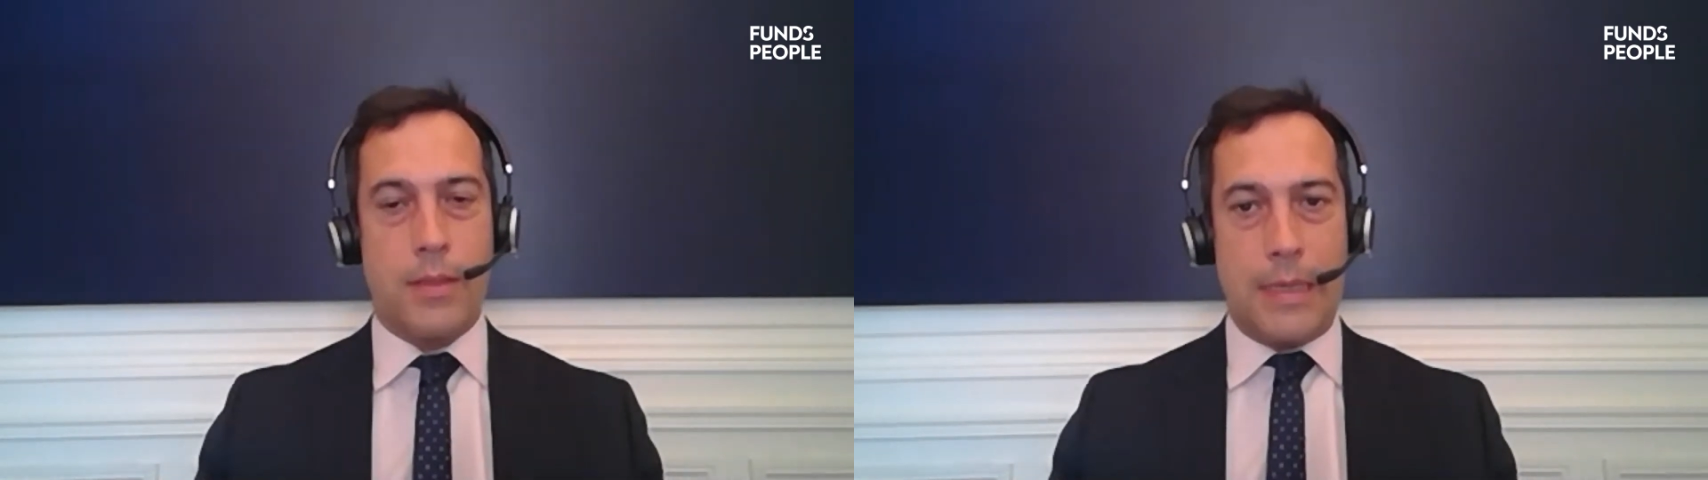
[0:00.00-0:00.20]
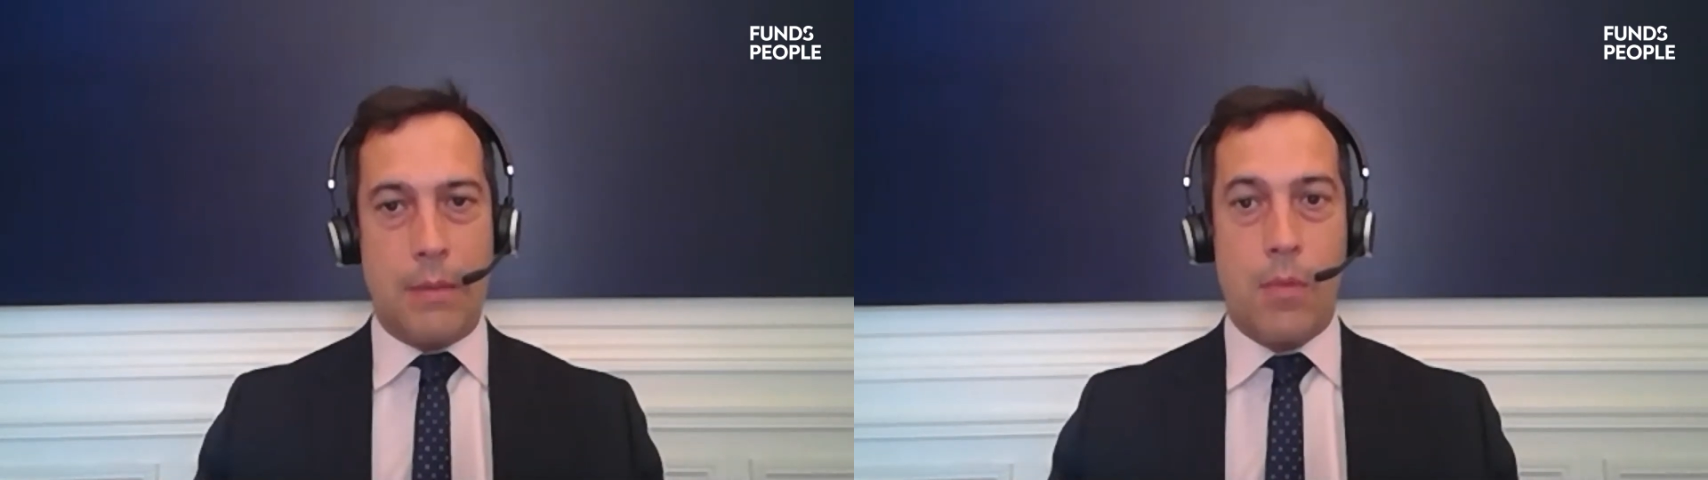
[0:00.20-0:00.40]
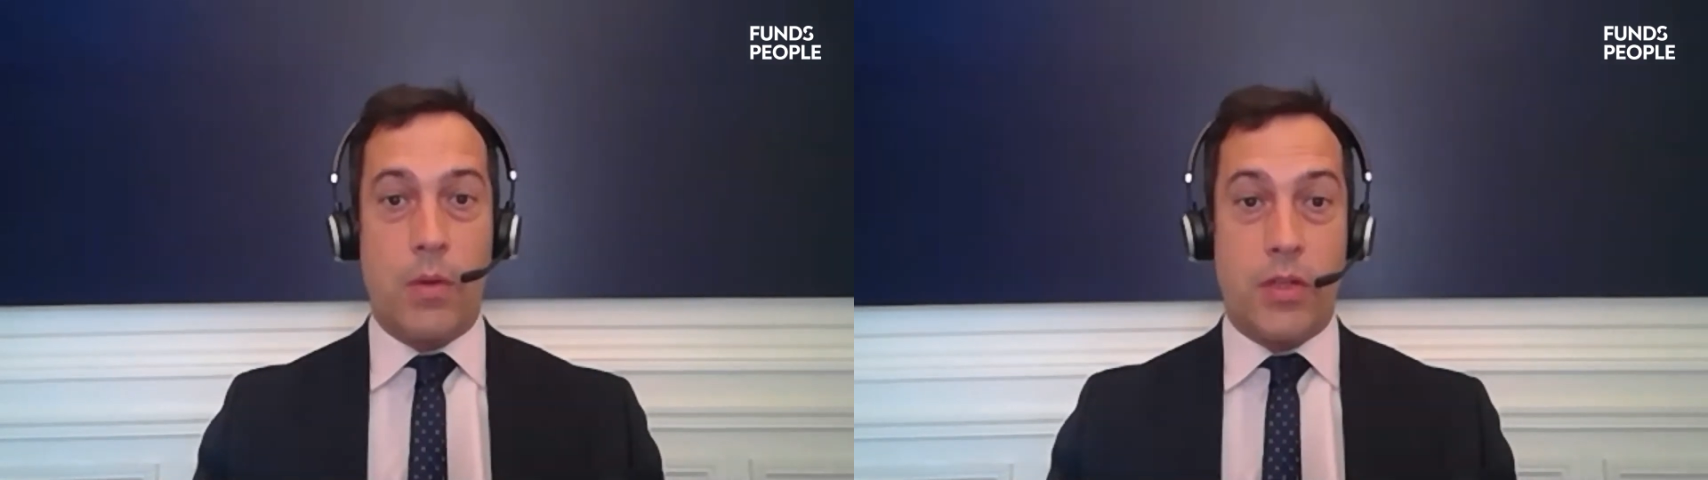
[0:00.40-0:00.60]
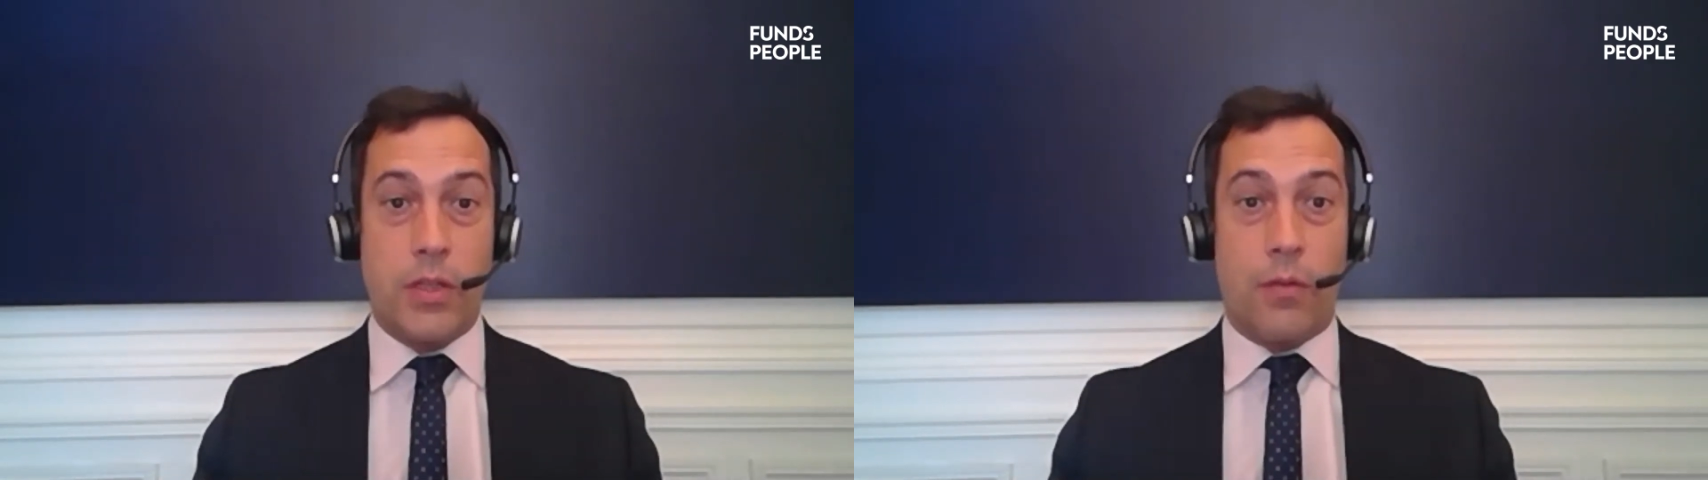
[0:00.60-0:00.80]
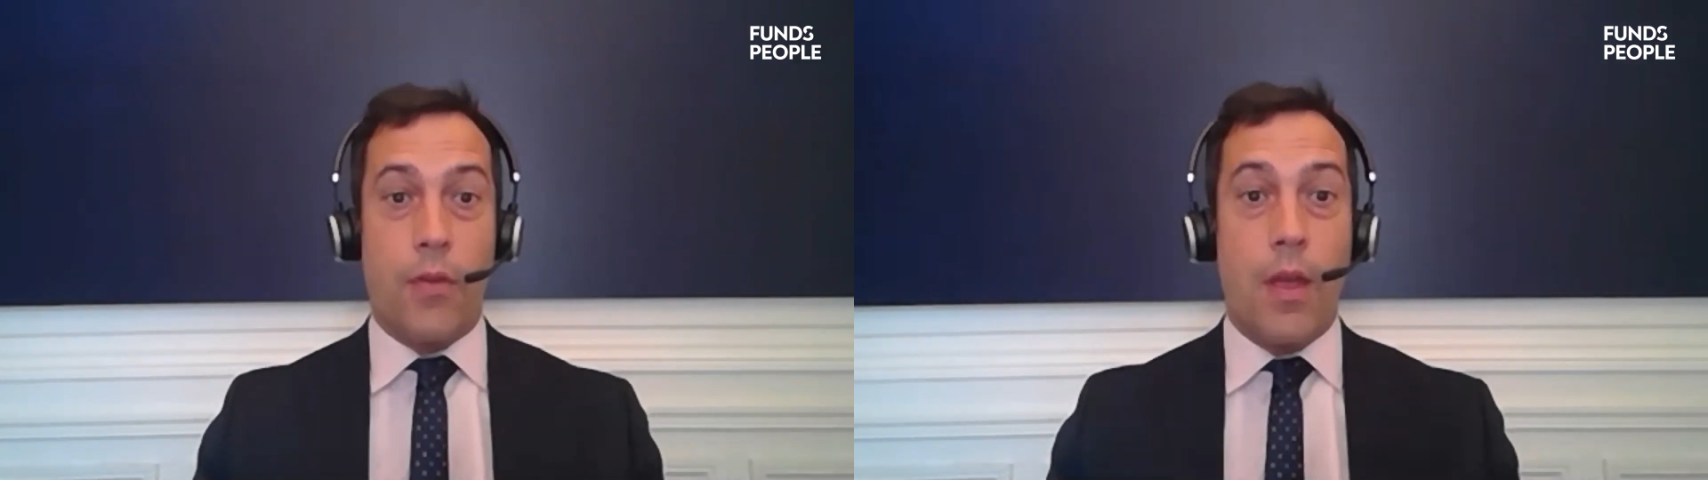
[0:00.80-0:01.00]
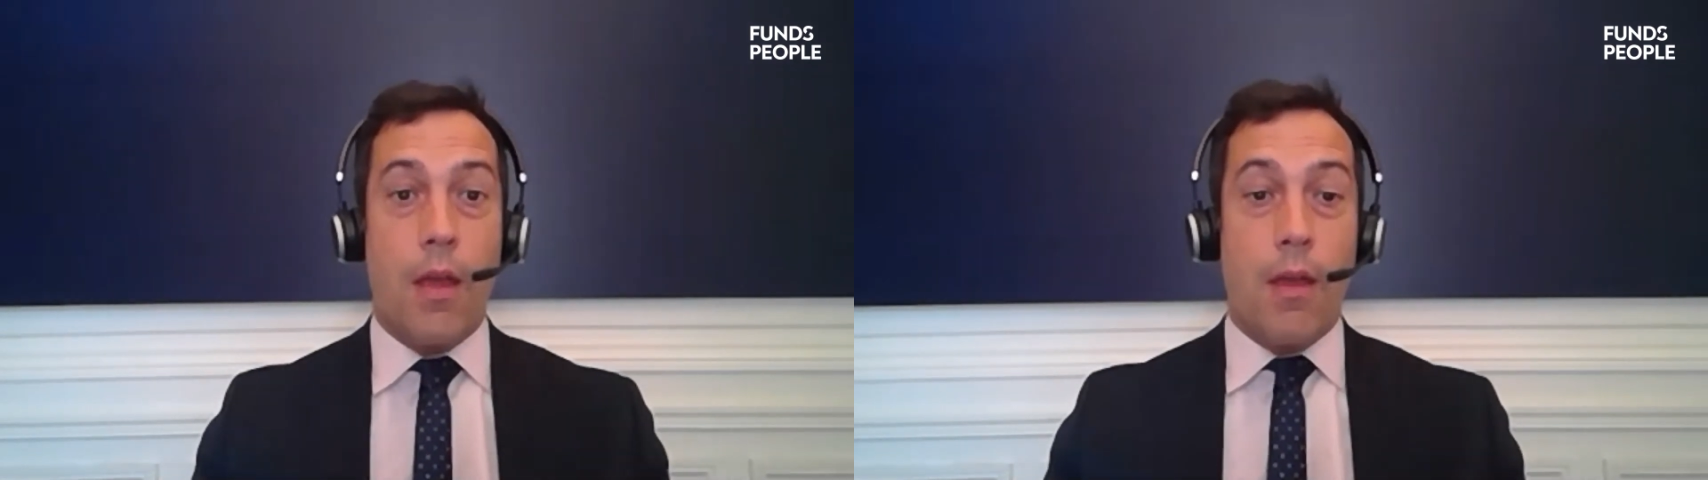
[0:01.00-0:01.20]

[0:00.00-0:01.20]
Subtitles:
team, which is of